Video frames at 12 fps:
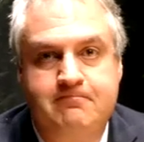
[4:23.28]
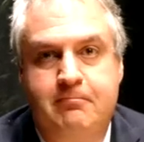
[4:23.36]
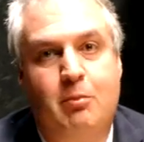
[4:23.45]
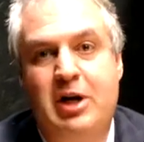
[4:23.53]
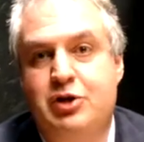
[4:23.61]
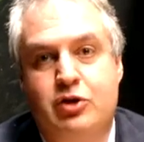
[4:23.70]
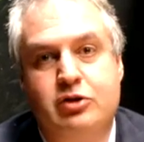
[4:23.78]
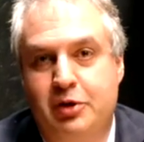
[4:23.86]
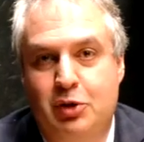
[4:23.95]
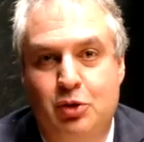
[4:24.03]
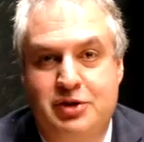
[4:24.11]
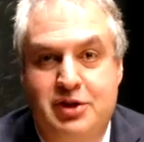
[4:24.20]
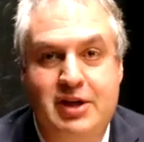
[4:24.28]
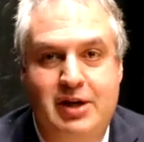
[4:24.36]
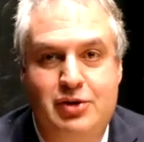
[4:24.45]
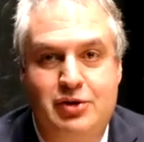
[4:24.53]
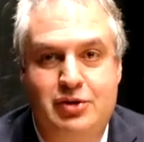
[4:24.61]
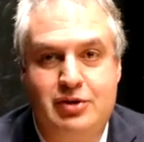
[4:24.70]
My children who are
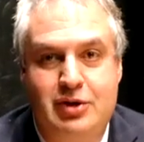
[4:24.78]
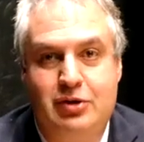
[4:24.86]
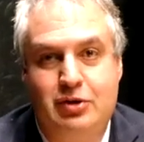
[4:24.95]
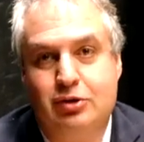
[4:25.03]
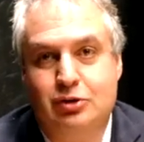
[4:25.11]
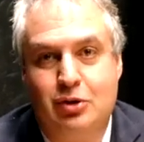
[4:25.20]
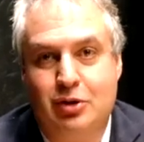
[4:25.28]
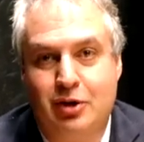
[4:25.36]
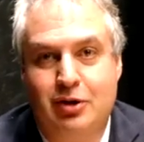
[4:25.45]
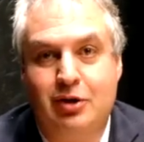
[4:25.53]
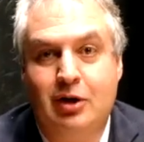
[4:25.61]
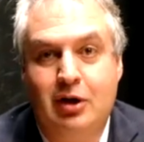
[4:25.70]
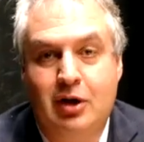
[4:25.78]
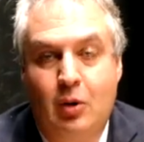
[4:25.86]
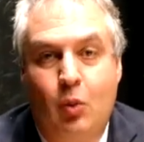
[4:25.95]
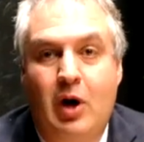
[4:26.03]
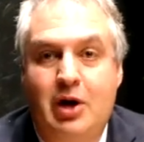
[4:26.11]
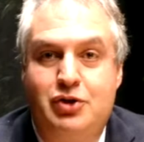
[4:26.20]
teenagers, they no longer
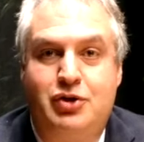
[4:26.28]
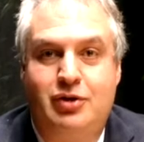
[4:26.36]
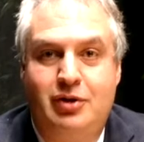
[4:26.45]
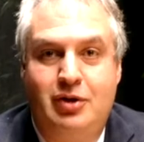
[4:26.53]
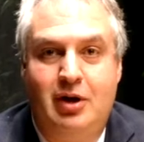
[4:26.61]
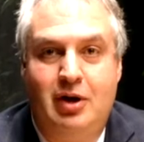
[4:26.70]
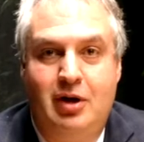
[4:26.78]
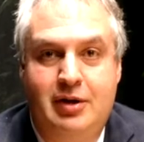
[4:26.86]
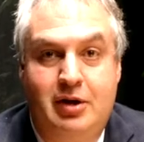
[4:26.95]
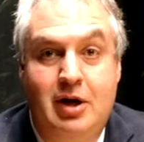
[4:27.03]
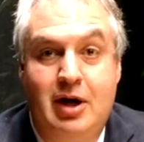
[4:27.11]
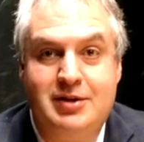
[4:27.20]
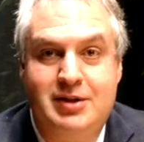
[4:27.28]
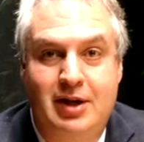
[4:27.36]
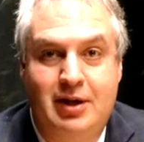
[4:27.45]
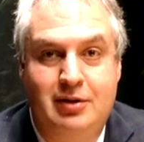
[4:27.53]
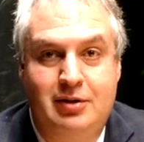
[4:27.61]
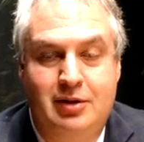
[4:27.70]
watch uh, their
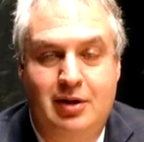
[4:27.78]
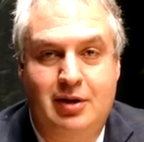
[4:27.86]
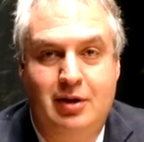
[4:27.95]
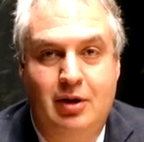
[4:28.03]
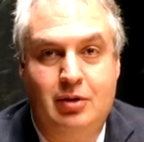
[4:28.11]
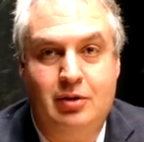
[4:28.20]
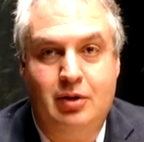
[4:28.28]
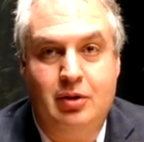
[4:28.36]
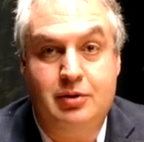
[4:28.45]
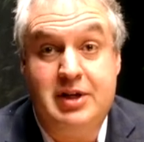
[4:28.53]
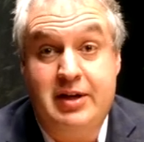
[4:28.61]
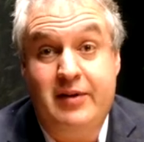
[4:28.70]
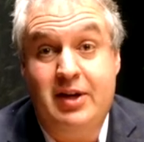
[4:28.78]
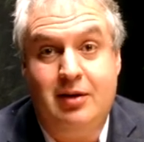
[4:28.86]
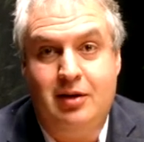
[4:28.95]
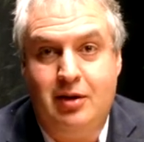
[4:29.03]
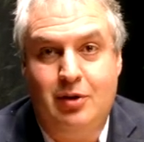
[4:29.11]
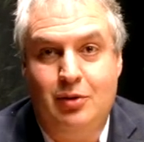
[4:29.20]
content uh, on, on TV.
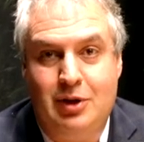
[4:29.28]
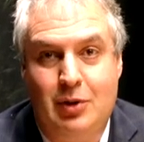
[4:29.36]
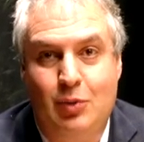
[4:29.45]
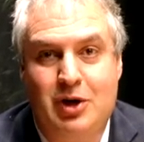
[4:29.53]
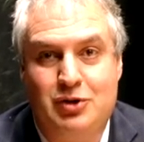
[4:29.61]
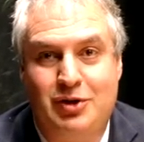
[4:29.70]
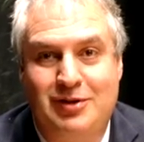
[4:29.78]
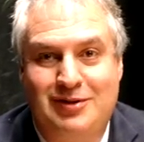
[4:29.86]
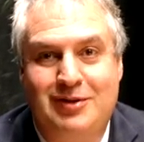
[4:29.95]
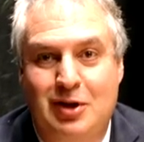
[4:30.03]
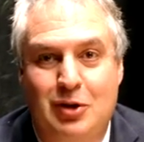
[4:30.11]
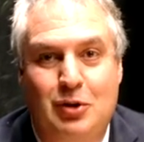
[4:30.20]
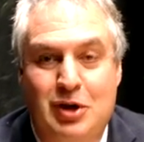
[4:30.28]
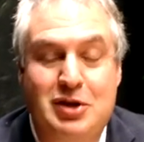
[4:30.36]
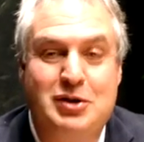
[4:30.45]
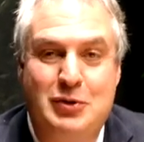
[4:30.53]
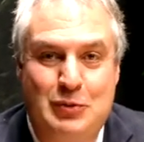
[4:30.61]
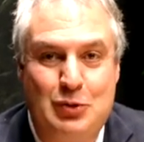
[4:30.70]
You know, they watch it, you know, in
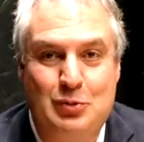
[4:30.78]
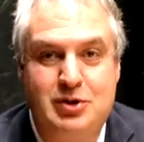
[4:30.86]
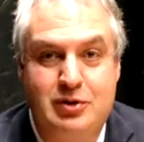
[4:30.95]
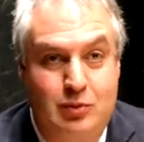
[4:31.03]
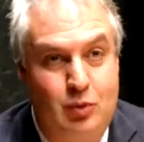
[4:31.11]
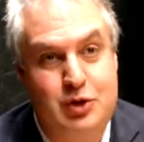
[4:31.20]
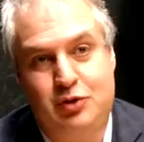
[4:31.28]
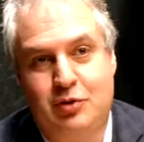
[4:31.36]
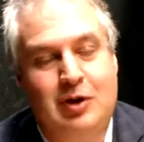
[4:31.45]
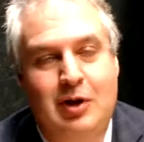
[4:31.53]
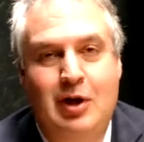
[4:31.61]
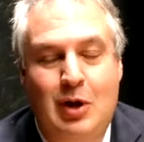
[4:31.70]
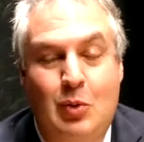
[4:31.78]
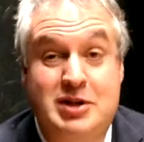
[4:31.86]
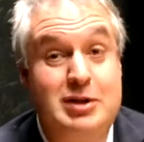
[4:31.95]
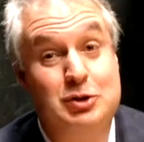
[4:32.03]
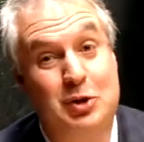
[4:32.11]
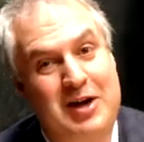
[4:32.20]
their rooms, which we
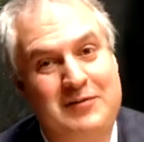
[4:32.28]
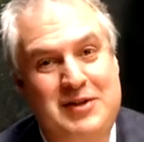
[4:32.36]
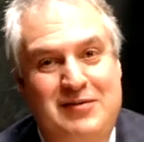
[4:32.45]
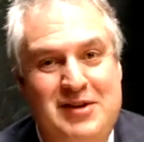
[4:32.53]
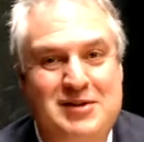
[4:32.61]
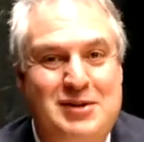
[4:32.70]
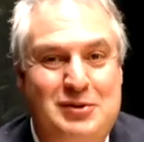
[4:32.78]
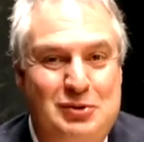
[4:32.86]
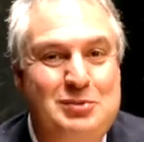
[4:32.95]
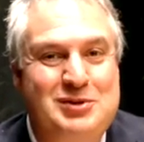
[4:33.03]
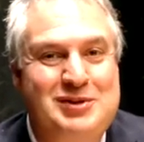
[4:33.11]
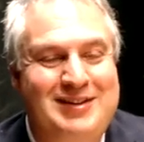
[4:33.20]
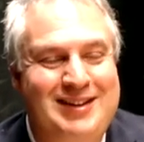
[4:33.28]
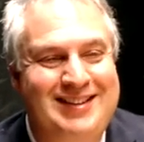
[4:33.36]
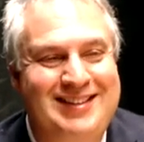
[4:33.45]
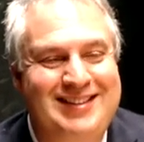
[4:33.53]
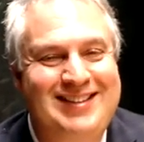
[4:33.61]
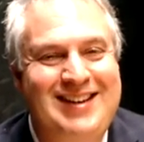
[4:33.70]
still don't have TVs in their
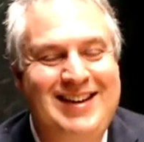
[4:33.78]
rooms,